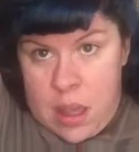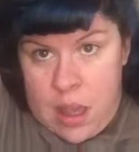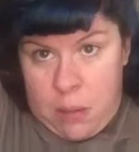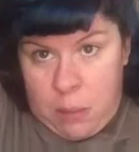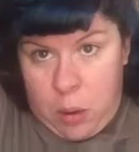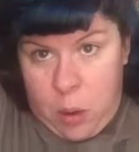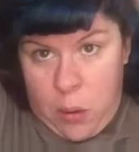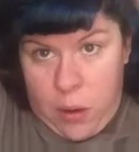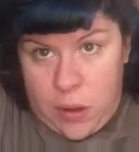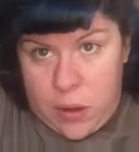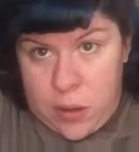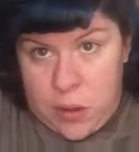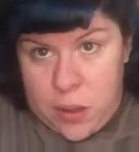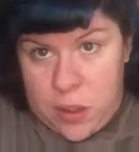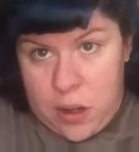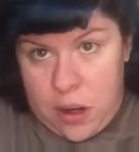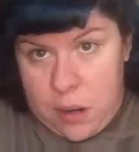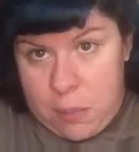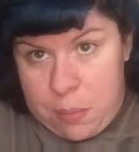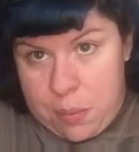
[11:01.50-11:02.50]
I'm going to
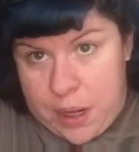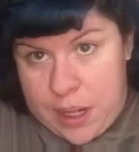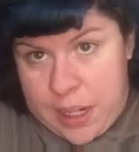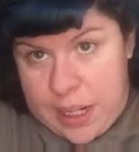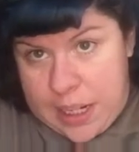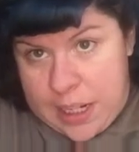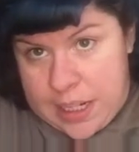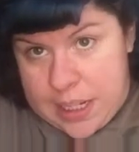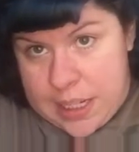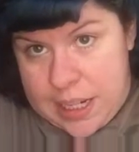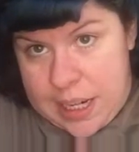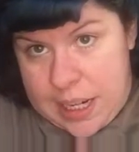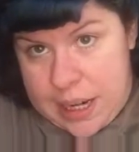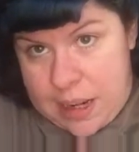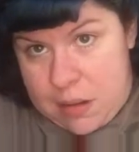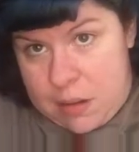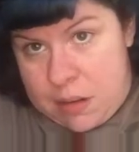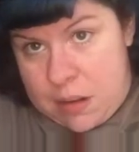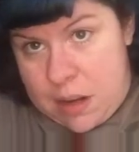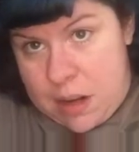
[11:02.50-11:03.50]
start bringing it
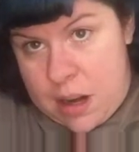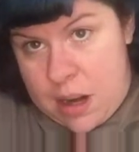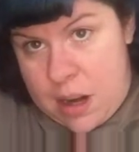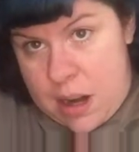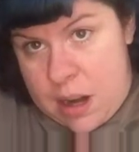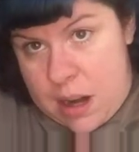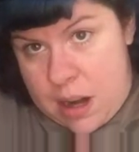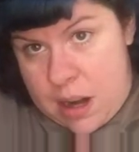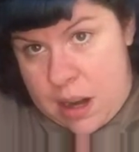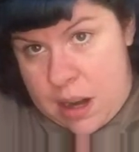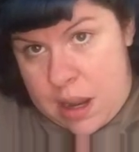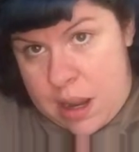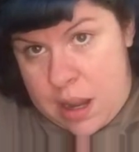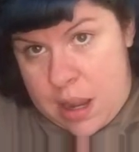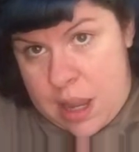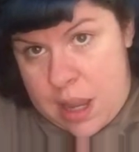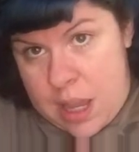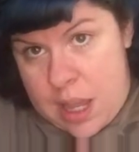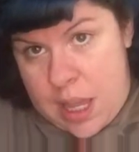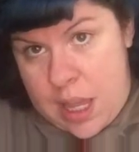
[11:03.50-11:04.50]
down
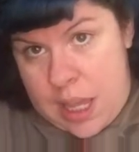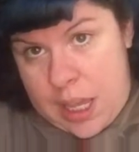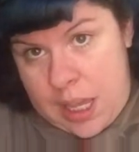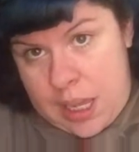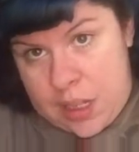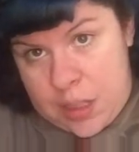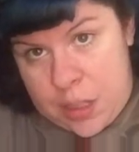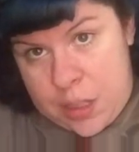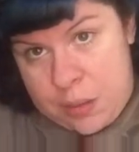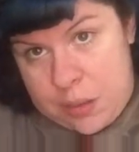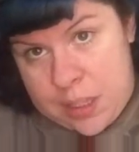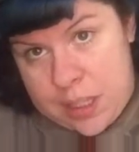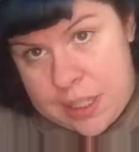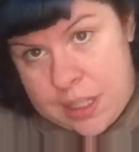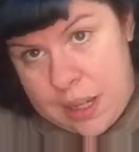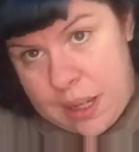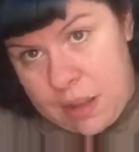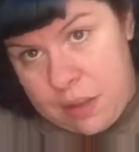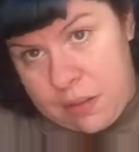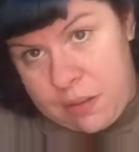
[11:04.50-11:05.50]
into
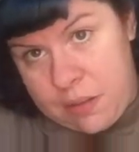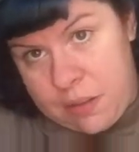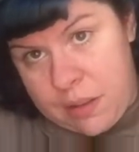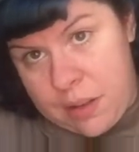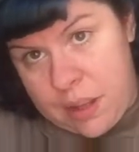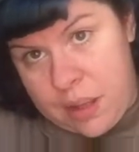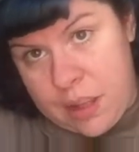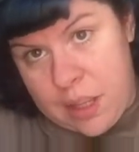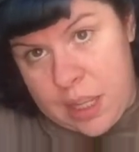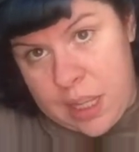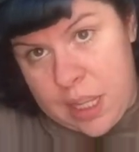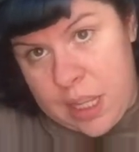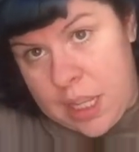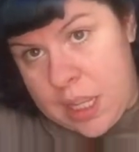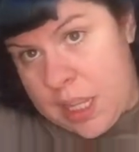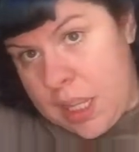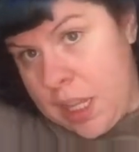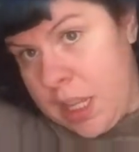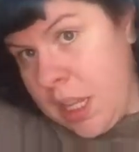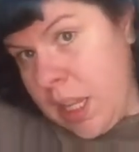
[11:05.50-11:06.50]
itself
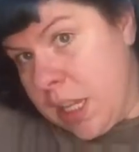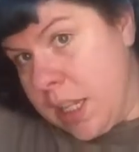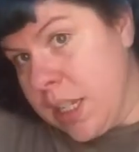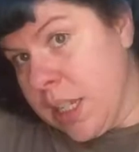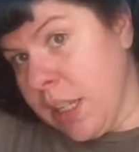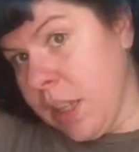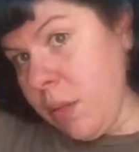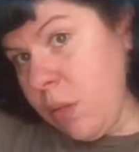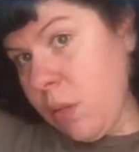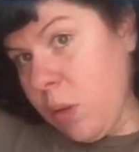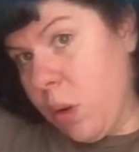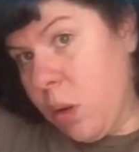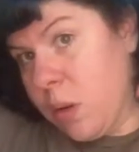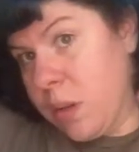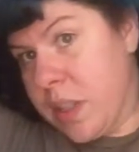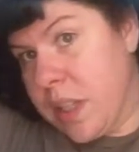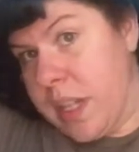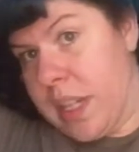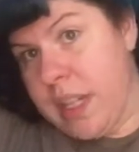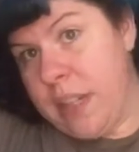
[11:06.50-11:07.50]
until it
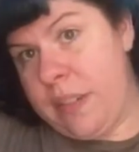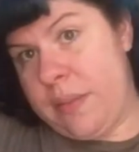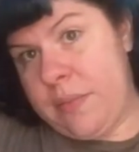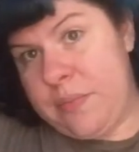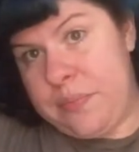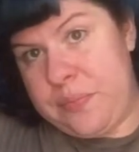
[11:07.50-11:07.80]
rolls in.